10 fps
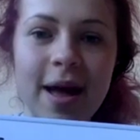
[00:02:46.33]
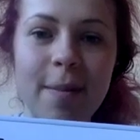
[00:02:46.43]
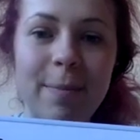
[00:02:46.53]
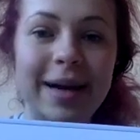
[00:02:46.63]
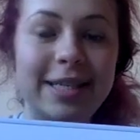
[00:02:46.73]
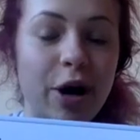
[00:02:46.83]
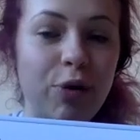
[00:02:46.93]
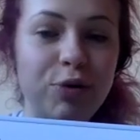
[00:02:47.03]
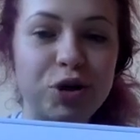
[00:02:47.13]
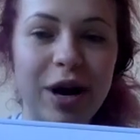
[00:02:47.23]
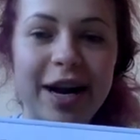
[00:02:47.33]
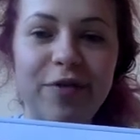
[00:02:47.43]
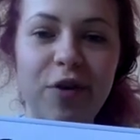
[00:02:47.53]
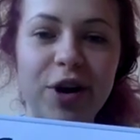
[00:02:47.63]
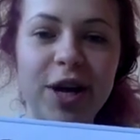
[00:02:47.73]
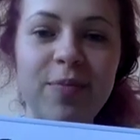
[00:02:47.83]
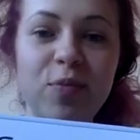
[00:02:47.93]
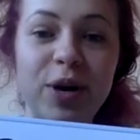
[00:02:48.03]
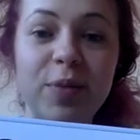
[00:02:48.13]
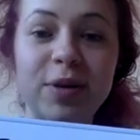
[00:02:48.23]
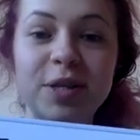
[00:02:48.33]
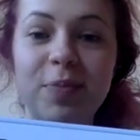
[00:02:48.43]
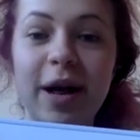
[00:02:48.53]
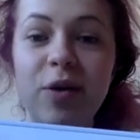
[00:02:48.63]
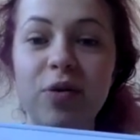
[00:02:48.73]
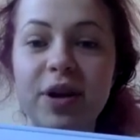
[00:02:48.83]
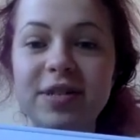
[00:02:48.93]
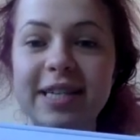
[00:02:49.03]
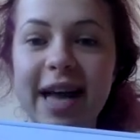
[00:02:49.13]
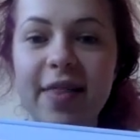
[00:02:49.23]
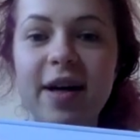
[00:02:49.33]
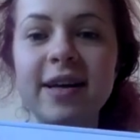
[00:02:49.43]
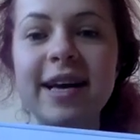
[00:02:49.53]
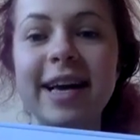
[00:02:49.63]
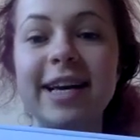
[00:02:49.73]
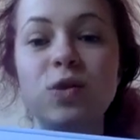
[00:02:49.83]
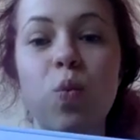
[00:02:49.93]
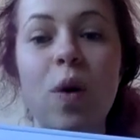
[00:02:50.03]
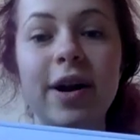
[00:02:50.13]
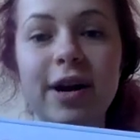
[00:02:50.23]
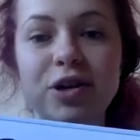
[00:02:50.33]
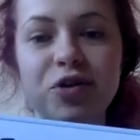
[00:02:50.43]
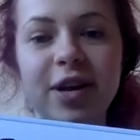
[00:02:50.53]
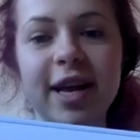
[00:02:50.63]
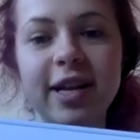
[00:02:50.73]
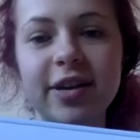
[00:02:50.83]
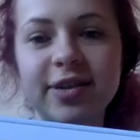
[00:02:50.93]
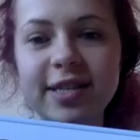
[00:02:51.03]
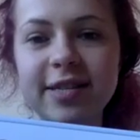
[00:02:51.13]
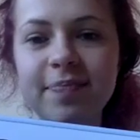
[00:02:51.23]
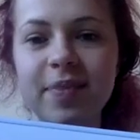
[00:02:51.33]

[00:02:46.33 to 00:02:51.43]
my total training volume, when you multiply all those together, is 100 kilos.